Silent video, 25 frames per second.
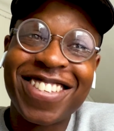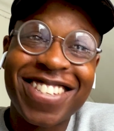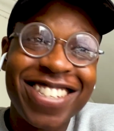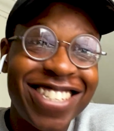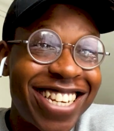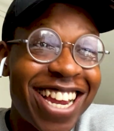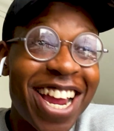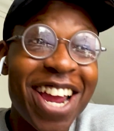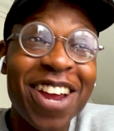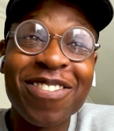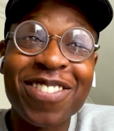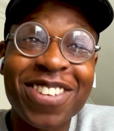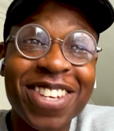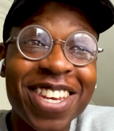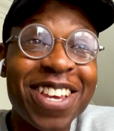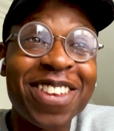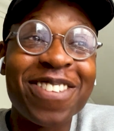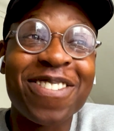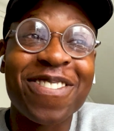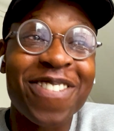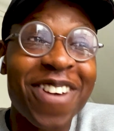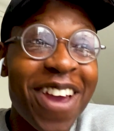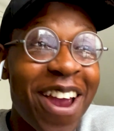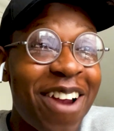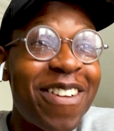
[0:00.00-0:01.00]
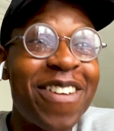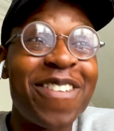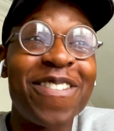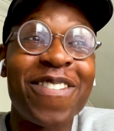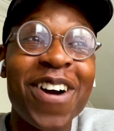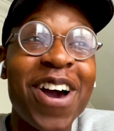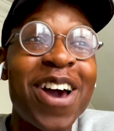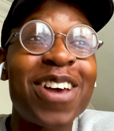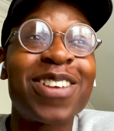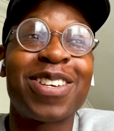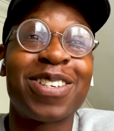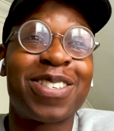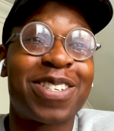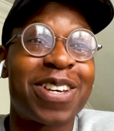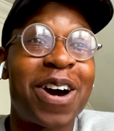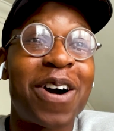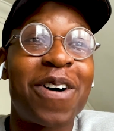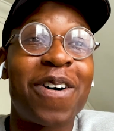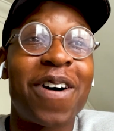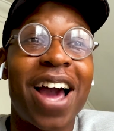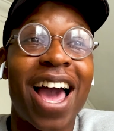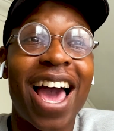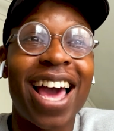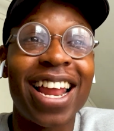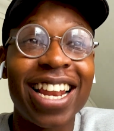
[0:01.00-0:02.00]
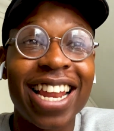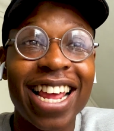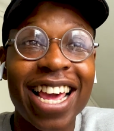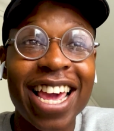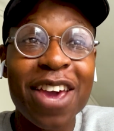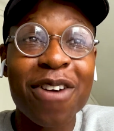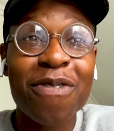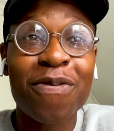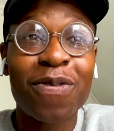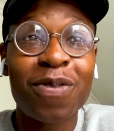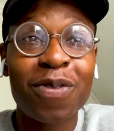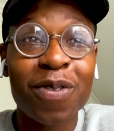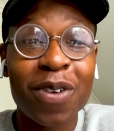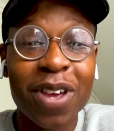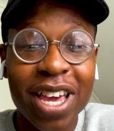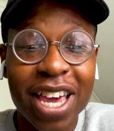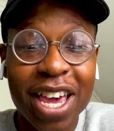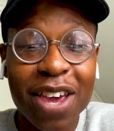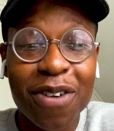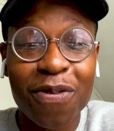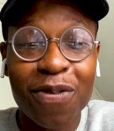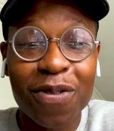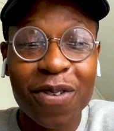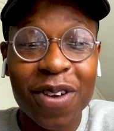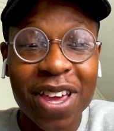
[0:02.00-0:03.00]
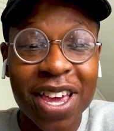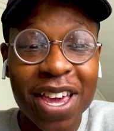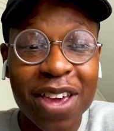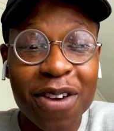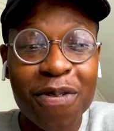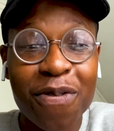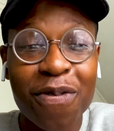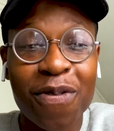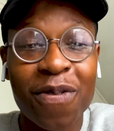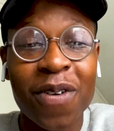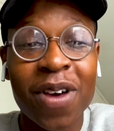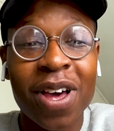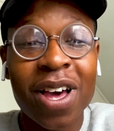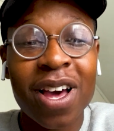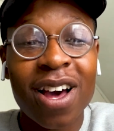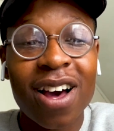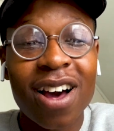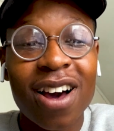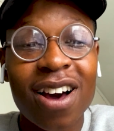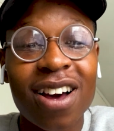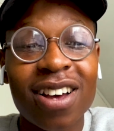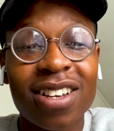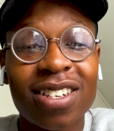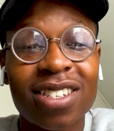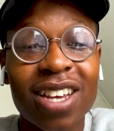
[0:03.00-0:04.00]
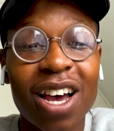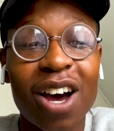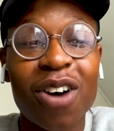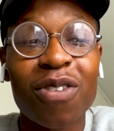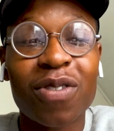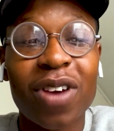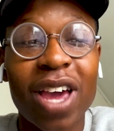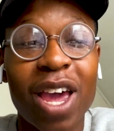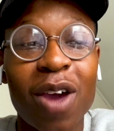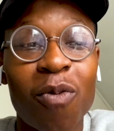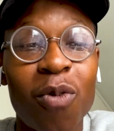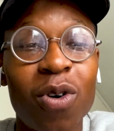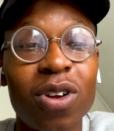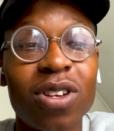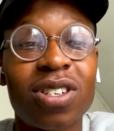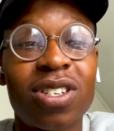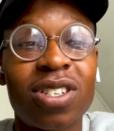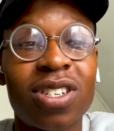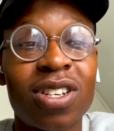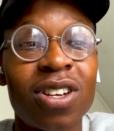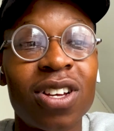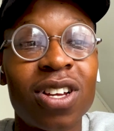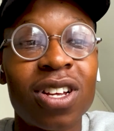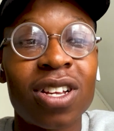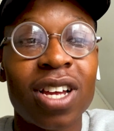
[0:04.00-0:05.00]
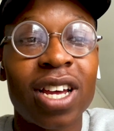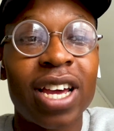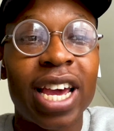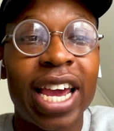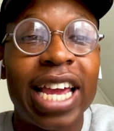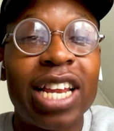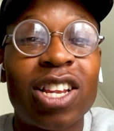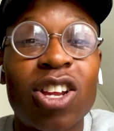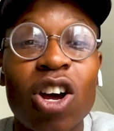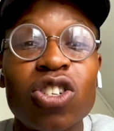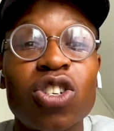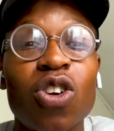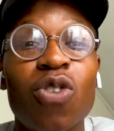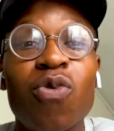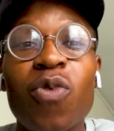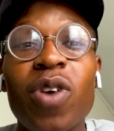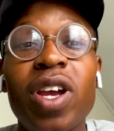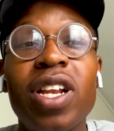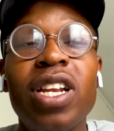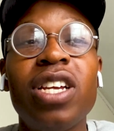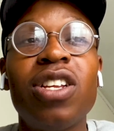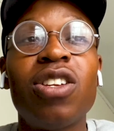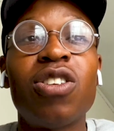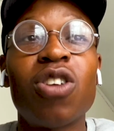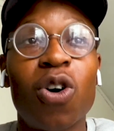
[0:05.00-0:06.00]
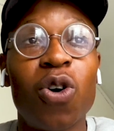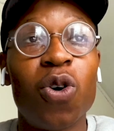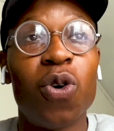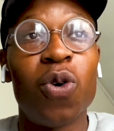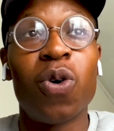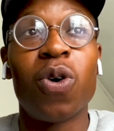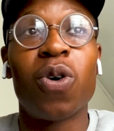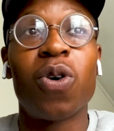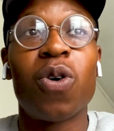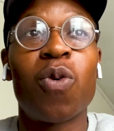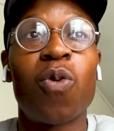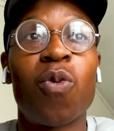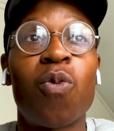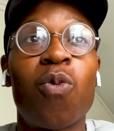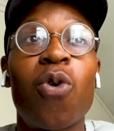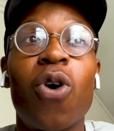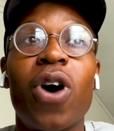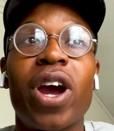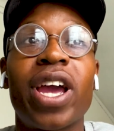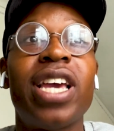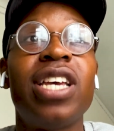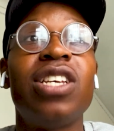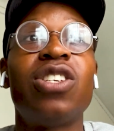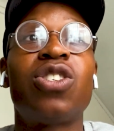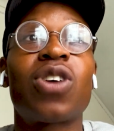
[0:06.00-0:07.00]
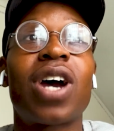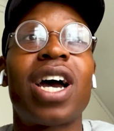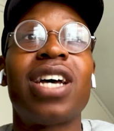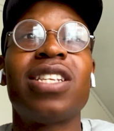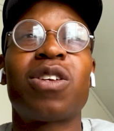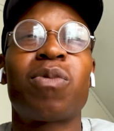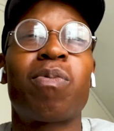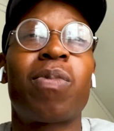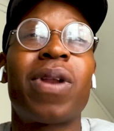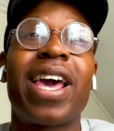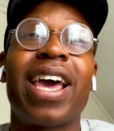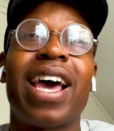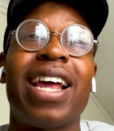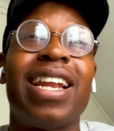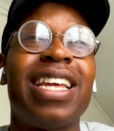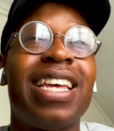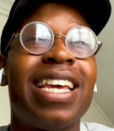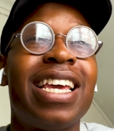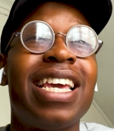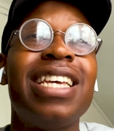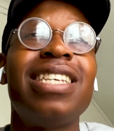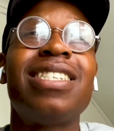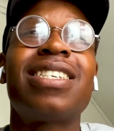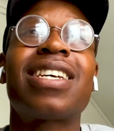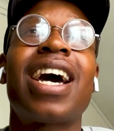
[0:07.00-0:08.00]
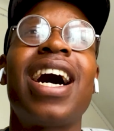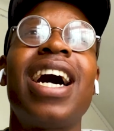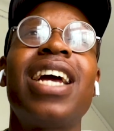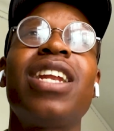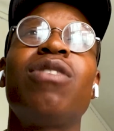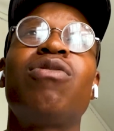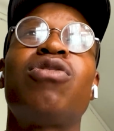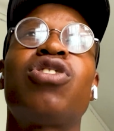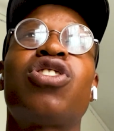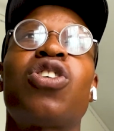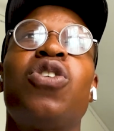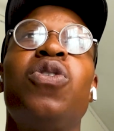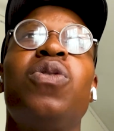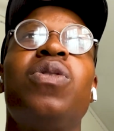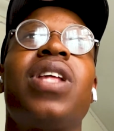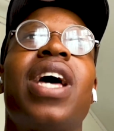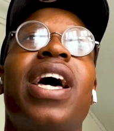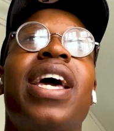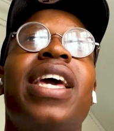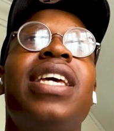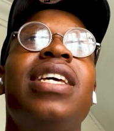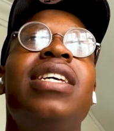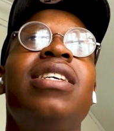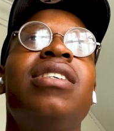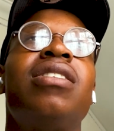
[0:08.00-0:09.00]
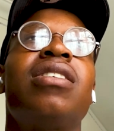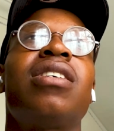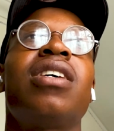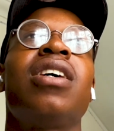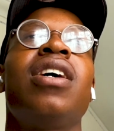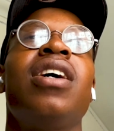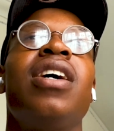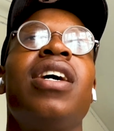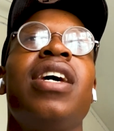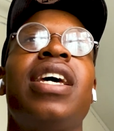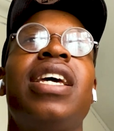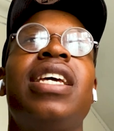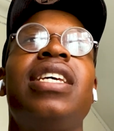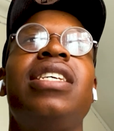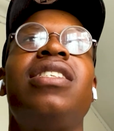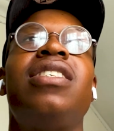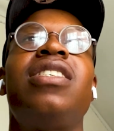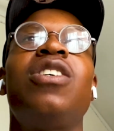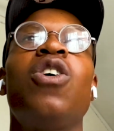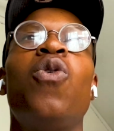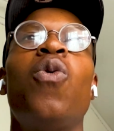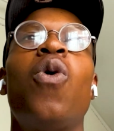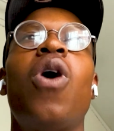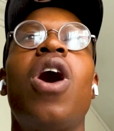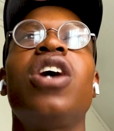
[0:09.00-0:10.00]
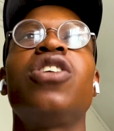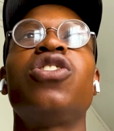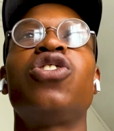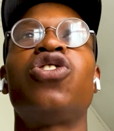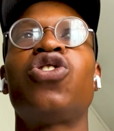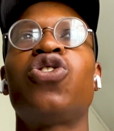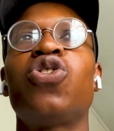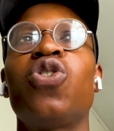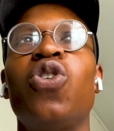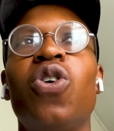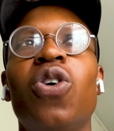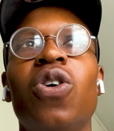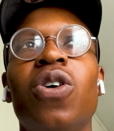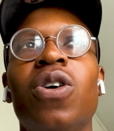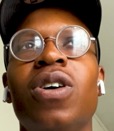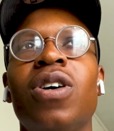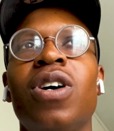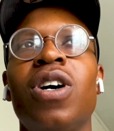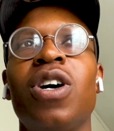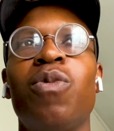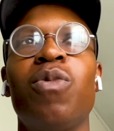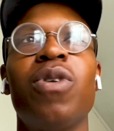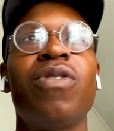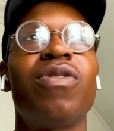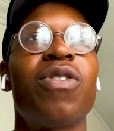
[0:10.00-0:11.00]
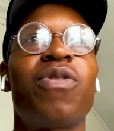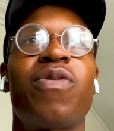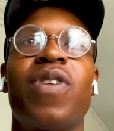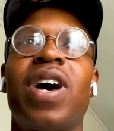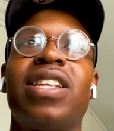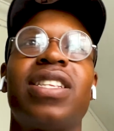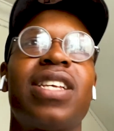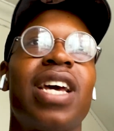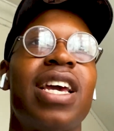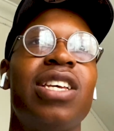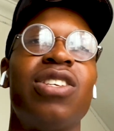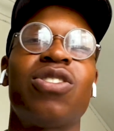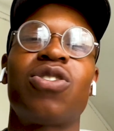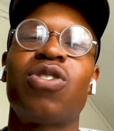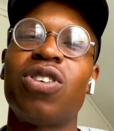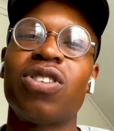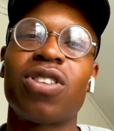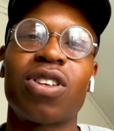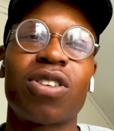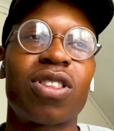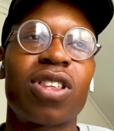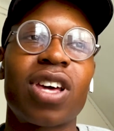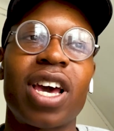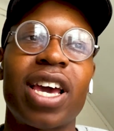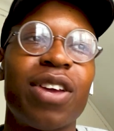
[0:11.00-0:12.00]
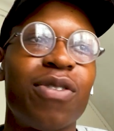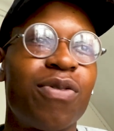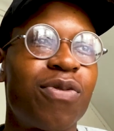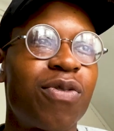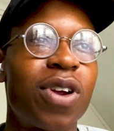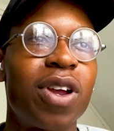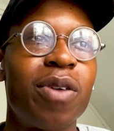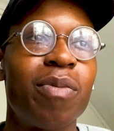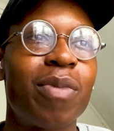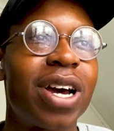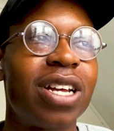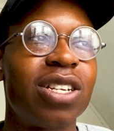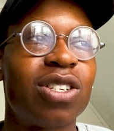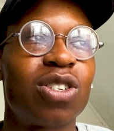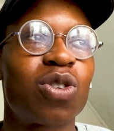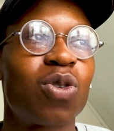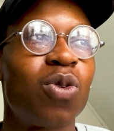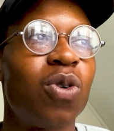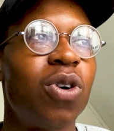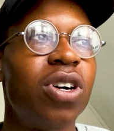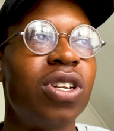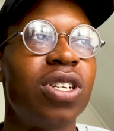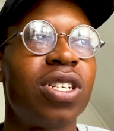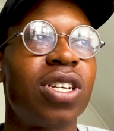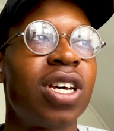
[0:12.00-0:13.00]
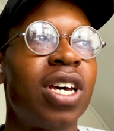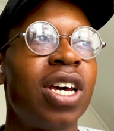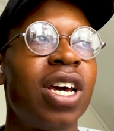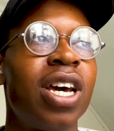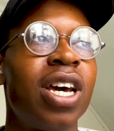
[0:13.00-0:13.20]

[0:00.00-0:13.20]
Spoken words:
James is very versatile, and if Southgate wants to, he doesn't really know what he's trying to play, and he's kind of shown that he's still unsure with the fact that he's got the 33-man squad.